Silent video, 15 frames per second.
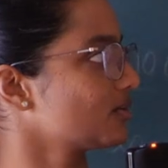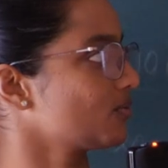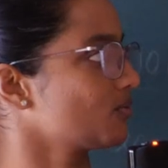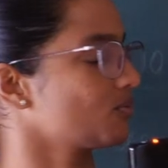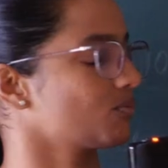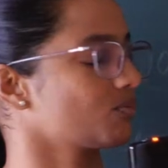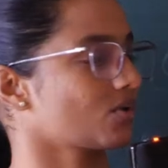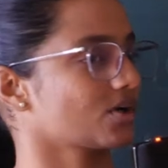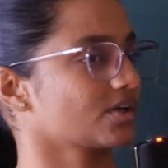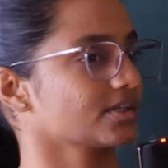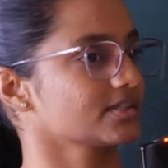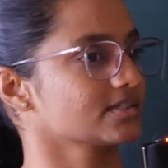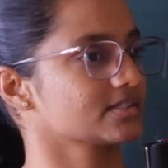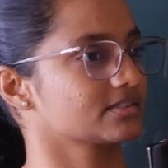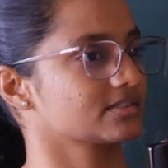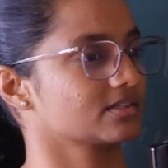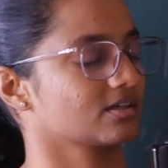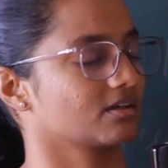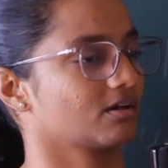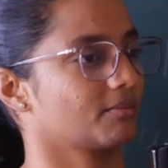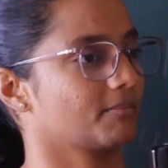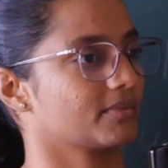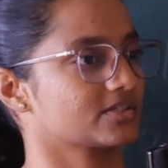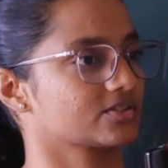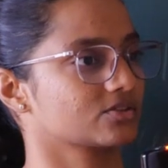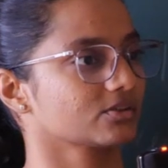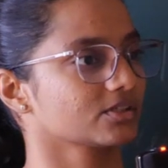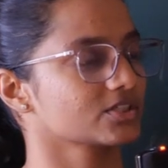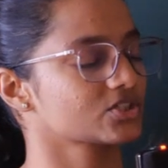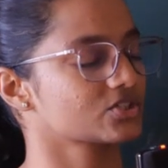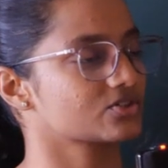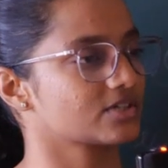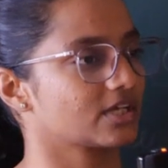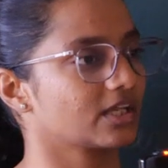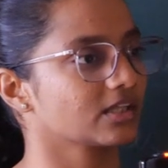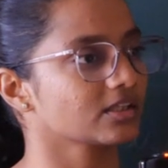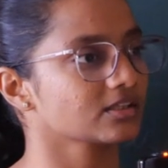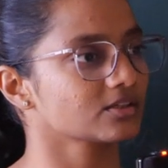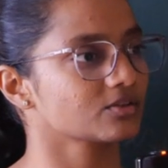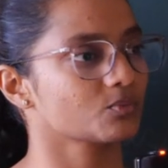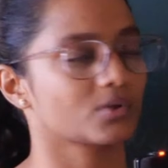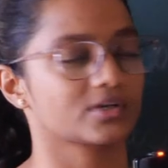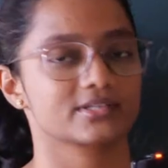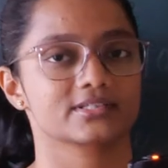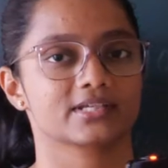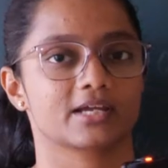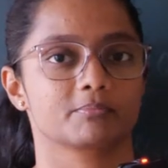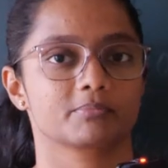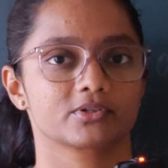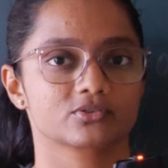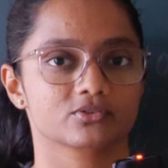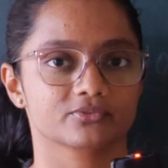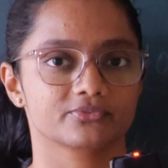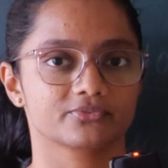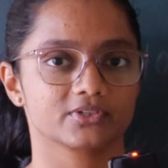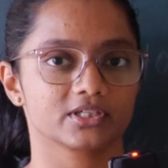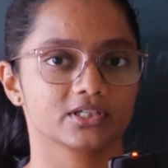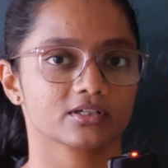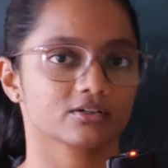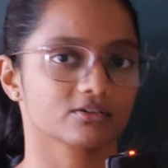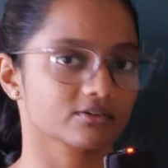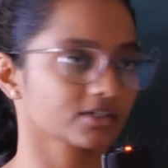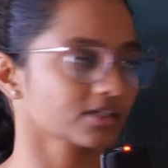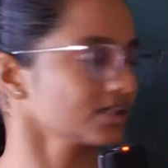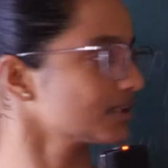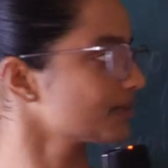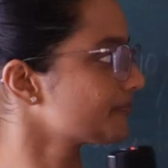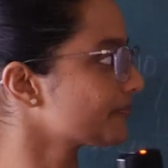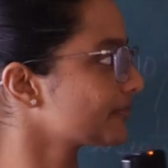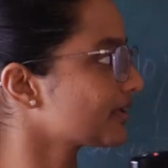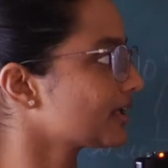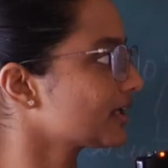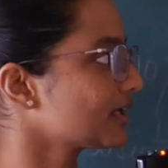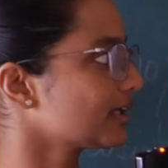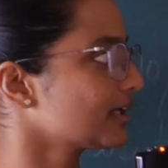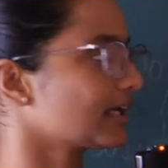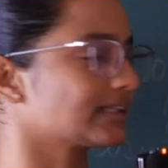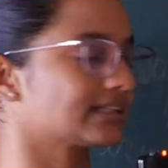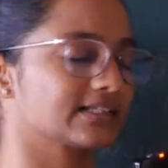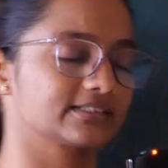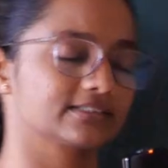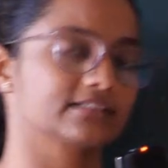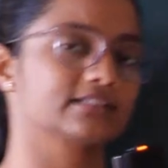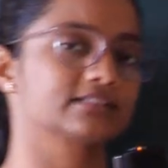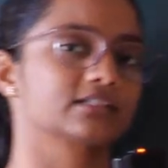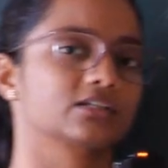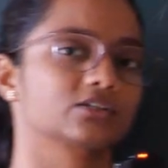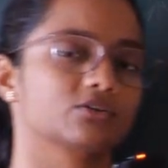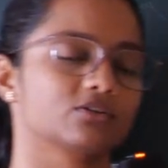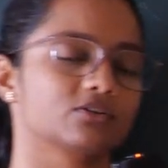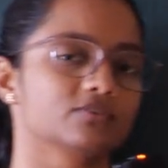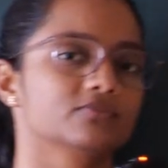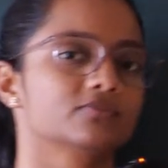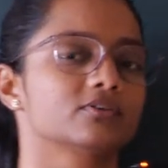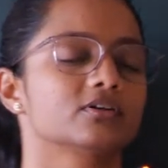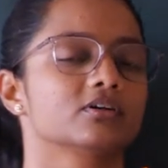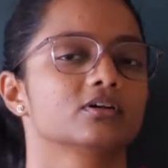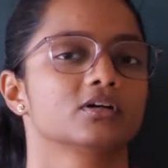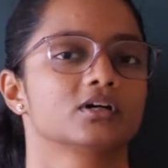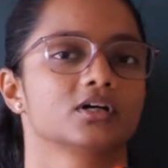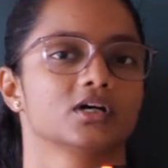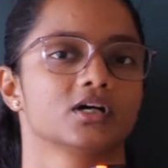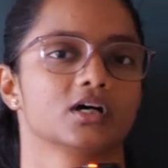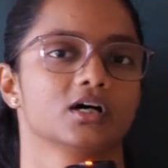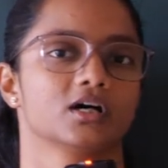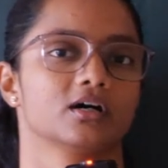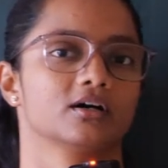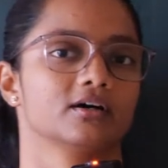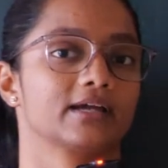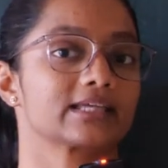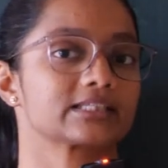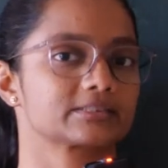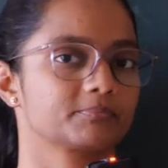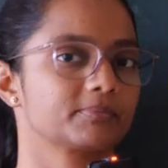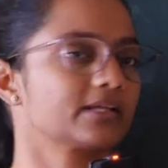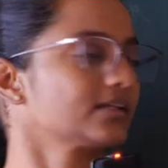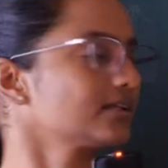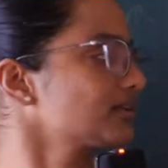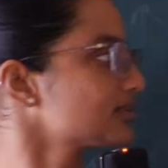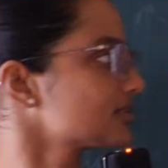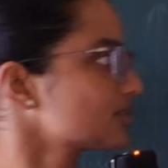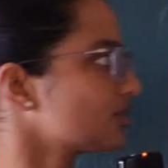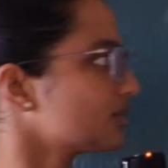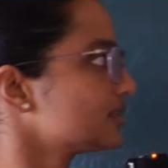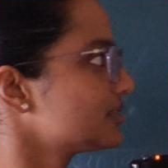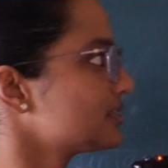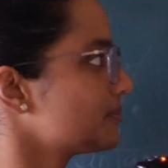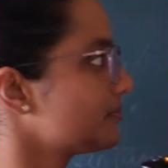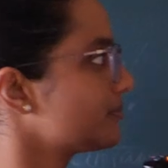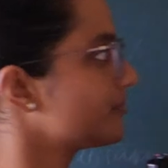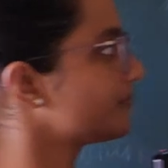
what is muscular strength, what is hypertrophy, okay. And that's the reason I thought of explaining this concept.